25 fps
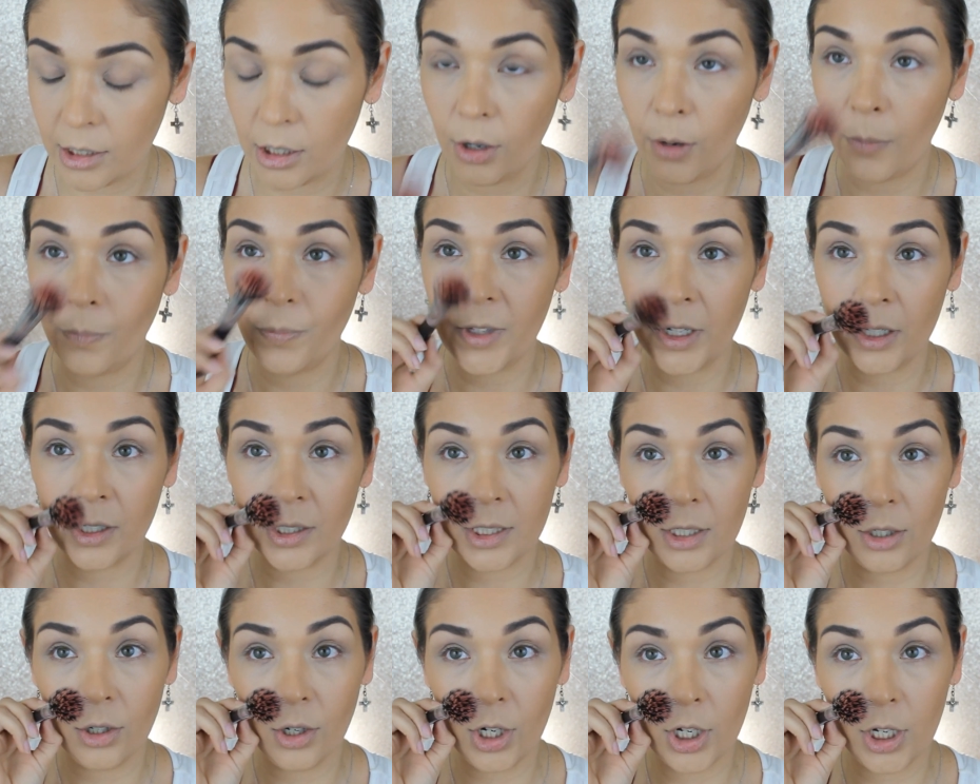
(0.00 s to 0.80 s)
So
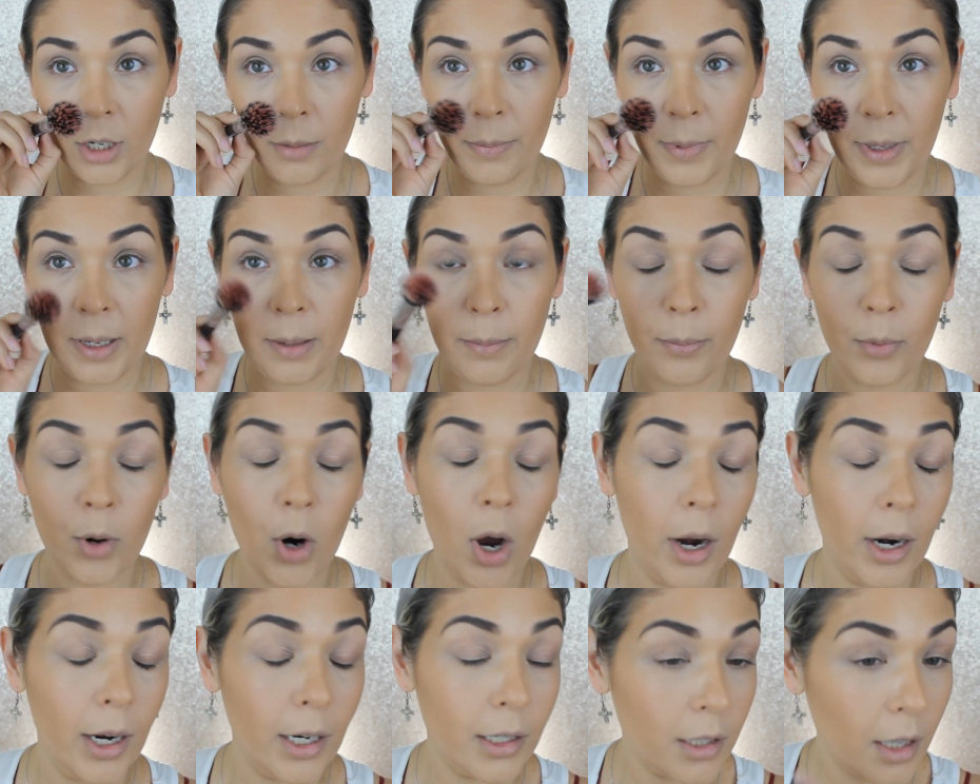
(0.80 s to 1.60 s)
there's still got a bit of
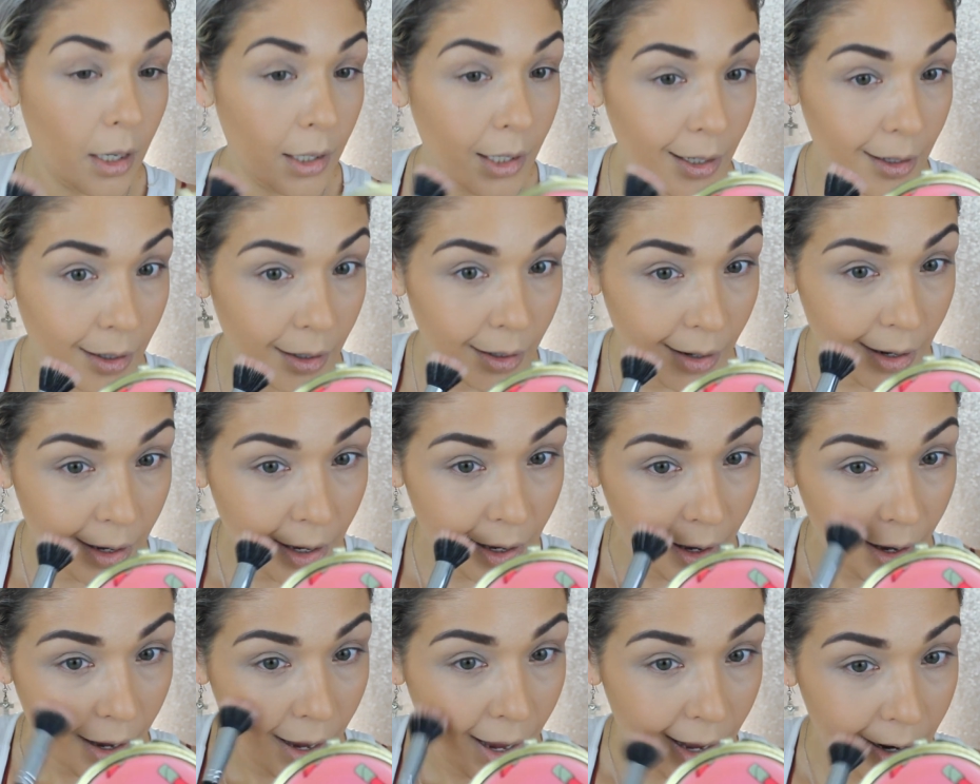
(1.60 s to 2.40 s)
product on here
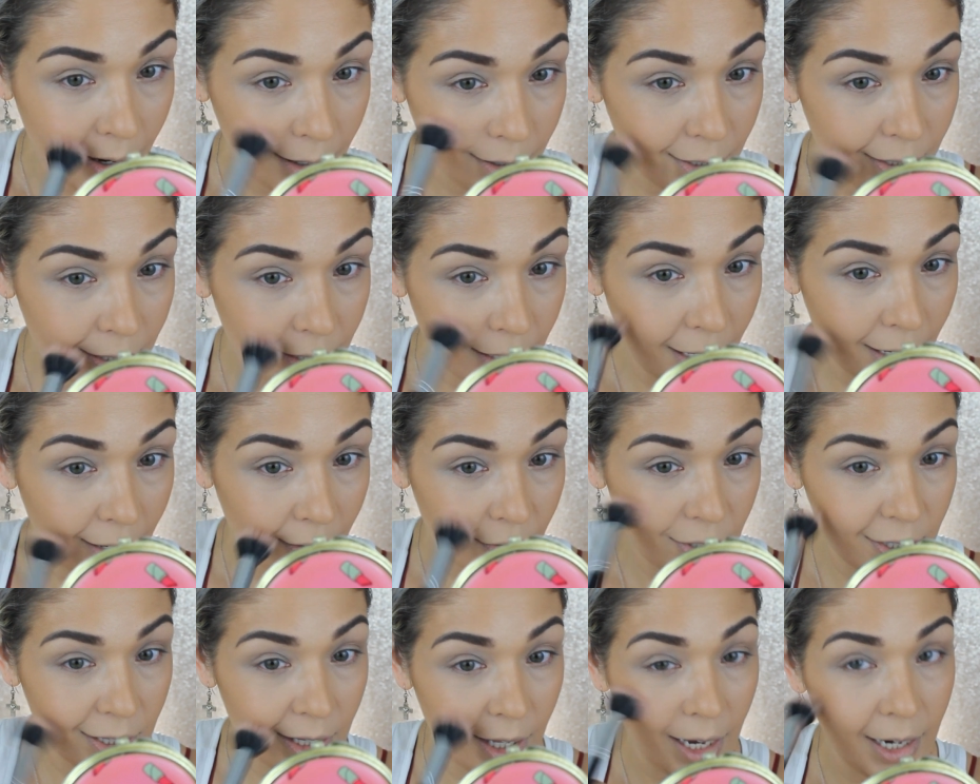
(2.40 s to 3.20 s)
and I just kind
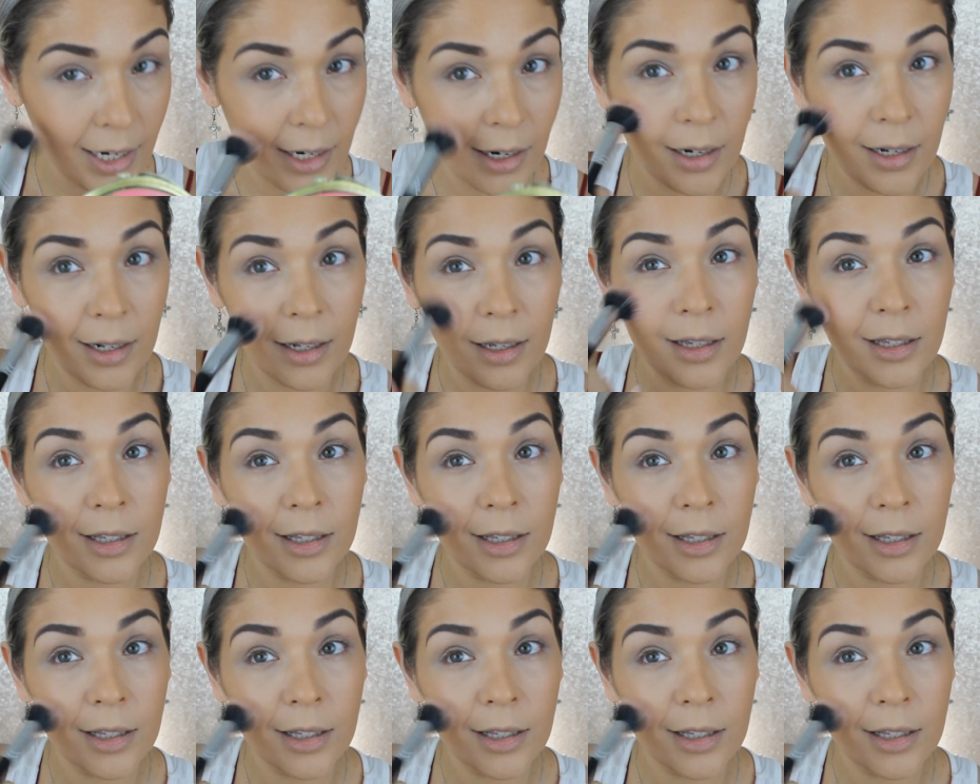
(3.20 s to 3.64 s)
of slight,